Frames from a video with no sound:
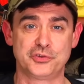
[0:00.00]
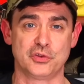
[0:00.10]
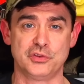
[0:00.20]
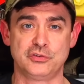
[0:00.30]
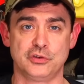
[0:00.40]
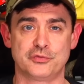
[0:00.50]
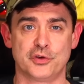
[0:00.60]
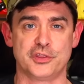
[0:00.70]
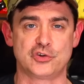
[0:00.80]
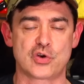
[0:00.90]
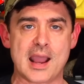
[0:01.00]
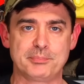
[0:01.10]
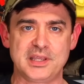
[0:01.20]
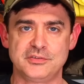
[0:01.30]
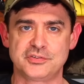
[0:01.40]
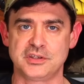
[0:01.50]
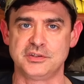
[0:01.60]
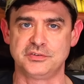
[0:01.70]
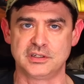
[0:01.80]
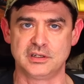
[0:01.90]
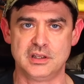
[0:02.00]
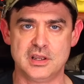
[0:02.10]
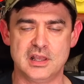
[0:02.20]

So this is for the trapping season,